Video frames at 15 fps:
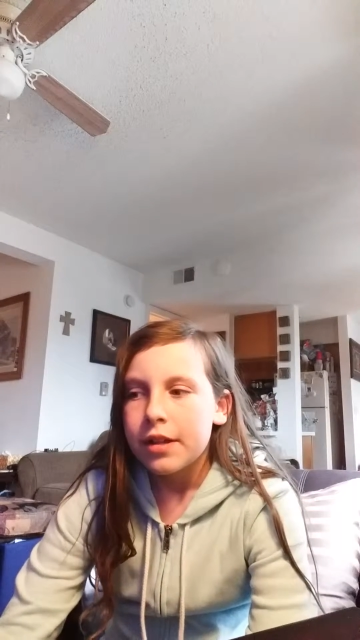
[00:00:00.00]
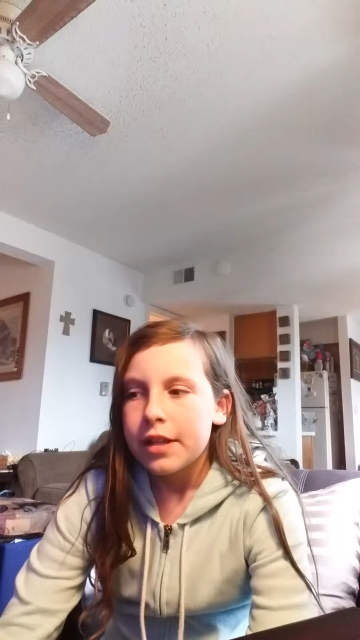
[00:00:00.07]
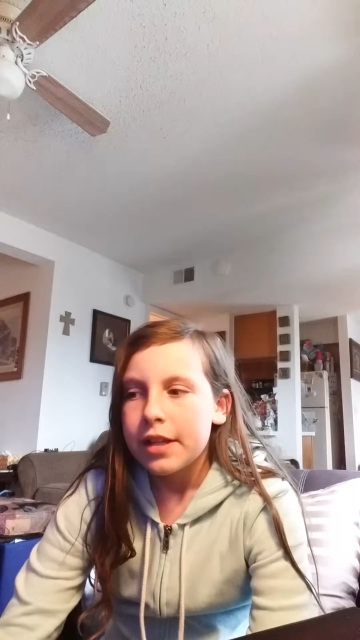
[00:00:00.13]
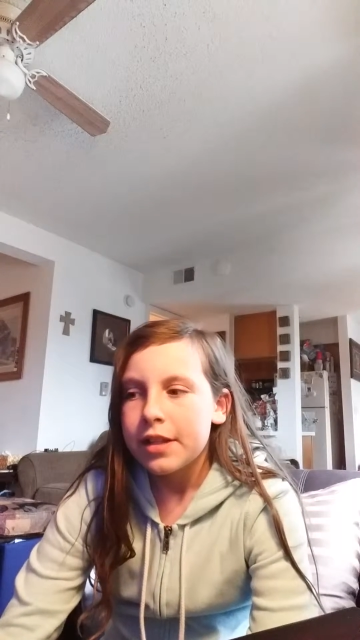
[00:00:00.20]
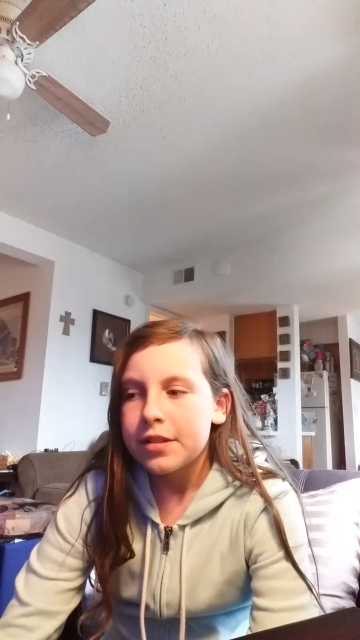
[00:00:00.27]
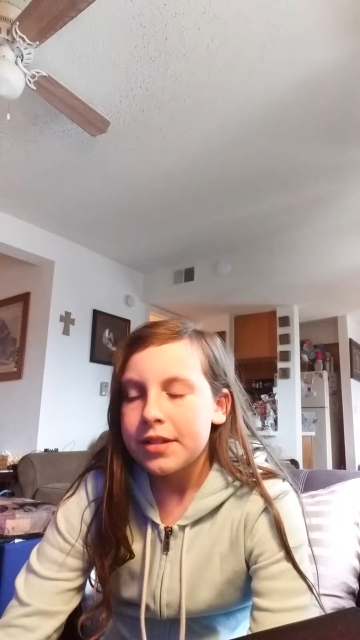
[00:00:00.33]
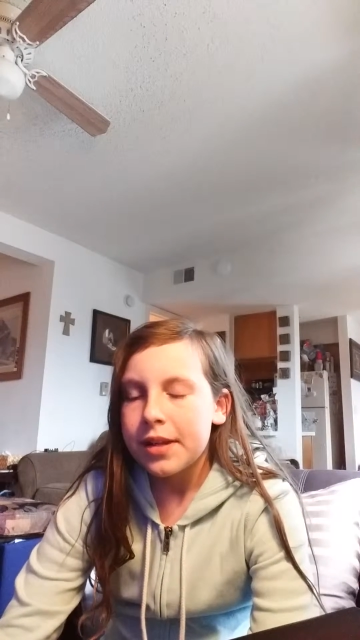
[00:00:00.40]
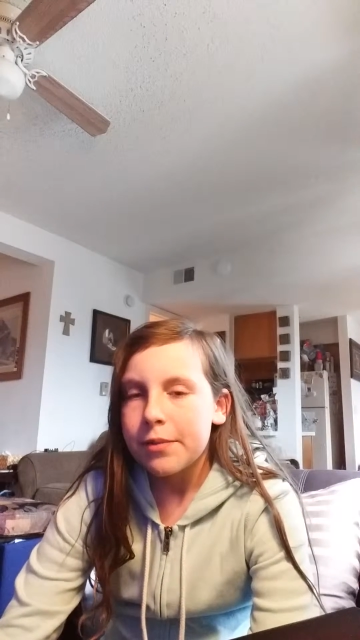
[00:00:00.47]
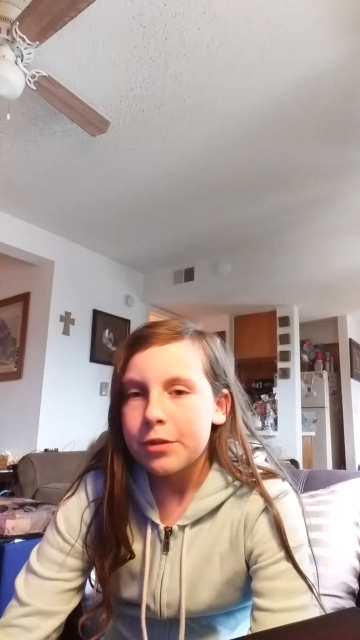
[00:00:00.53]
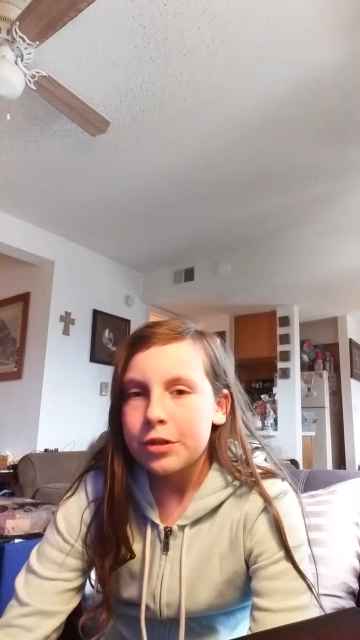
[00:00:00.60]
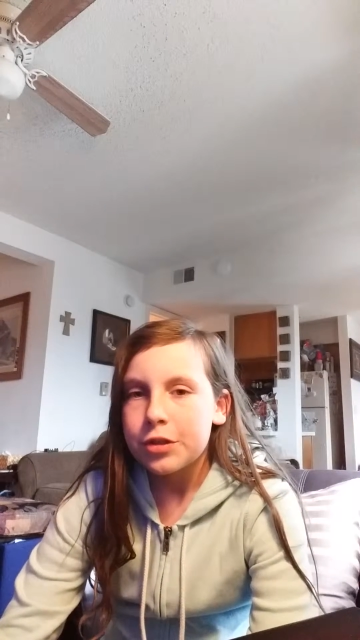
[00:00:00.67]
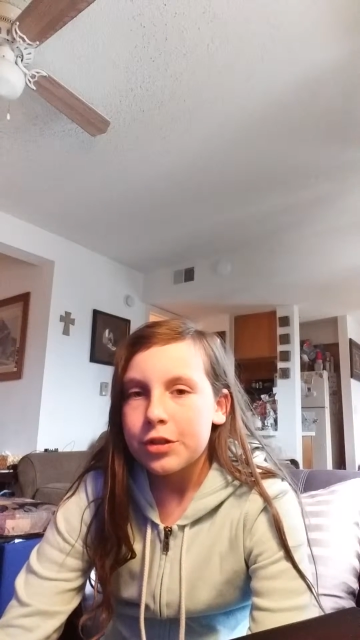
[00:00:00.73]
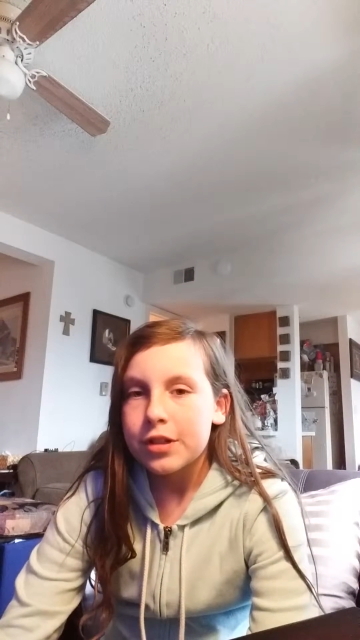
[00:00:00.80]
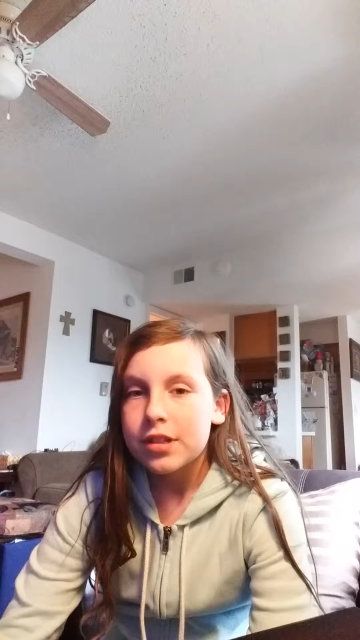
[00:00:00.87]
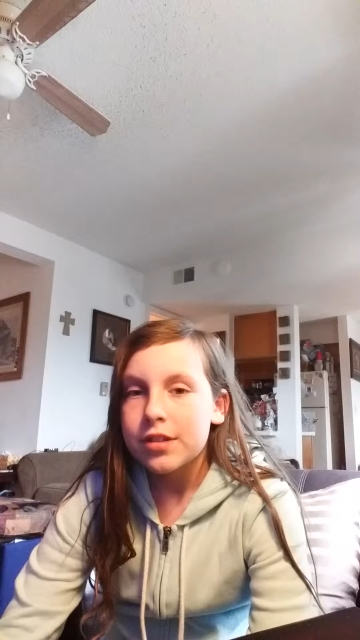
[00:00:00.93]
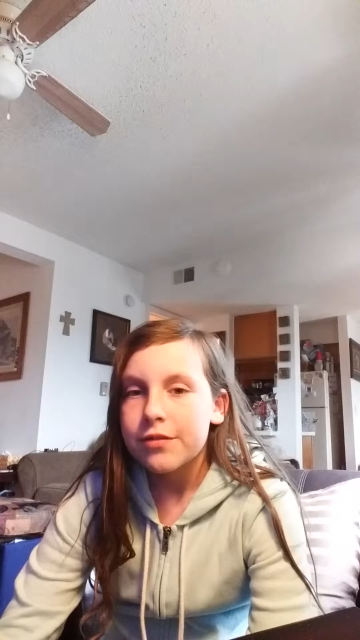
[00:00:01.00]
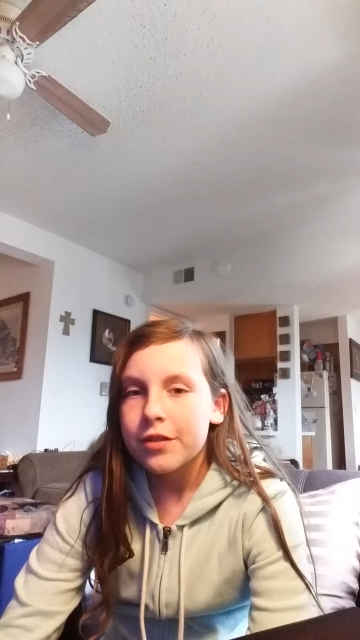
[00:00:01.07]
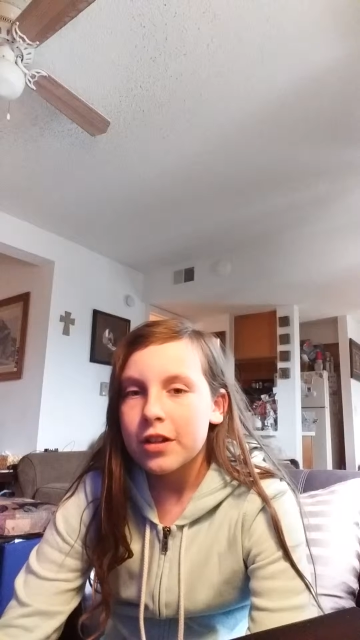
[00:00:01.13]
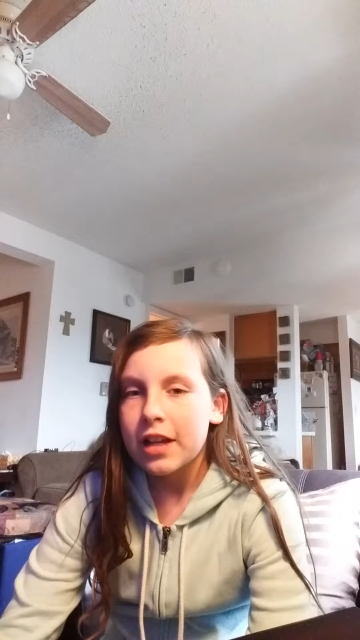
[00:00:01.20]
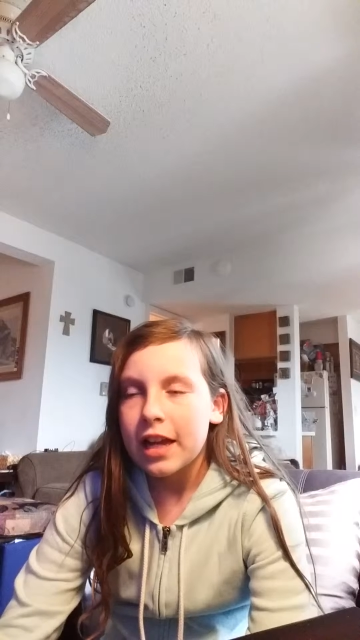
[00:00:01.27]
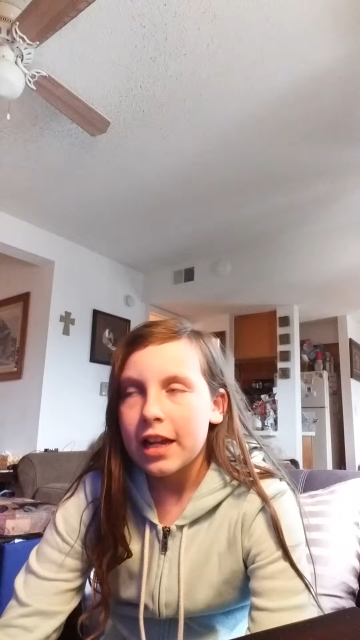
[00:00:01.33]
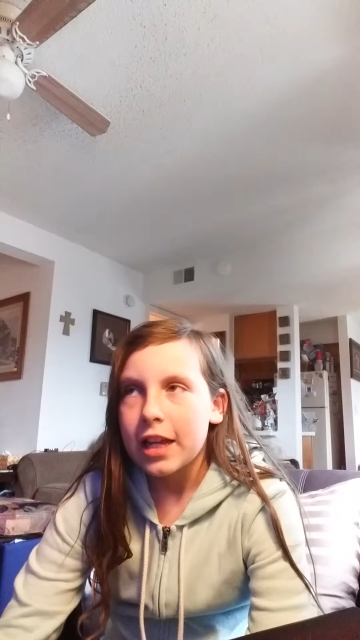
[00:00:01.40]
his name was
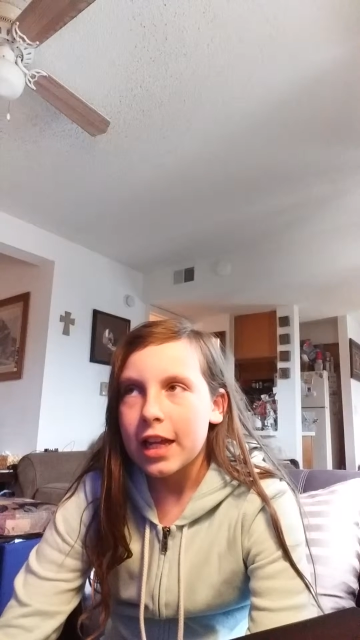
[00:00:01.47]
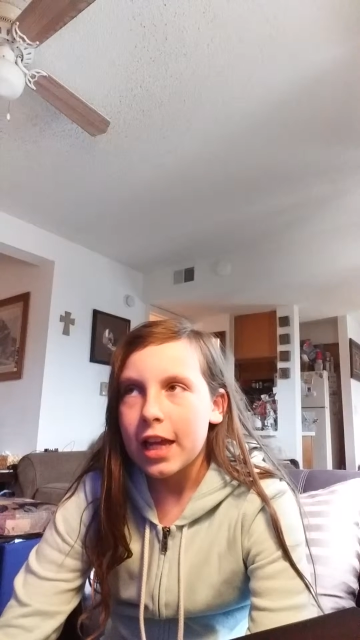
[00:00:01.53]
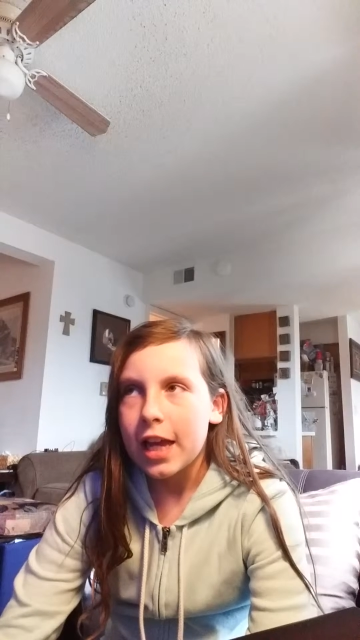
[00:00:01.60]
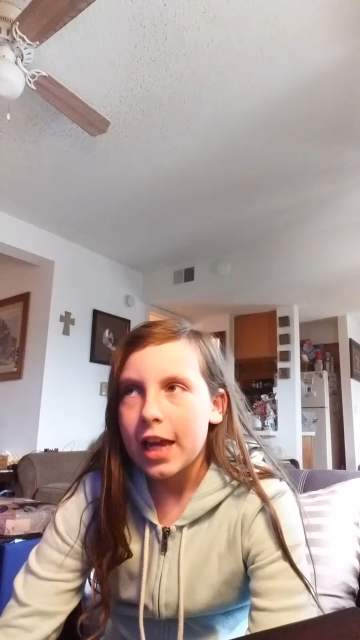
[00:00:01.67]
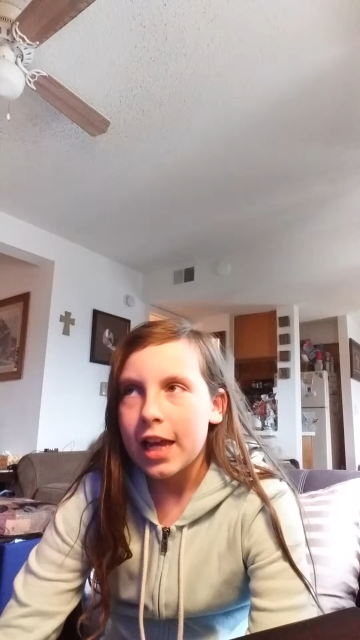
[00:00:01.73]
Christopher Kenny,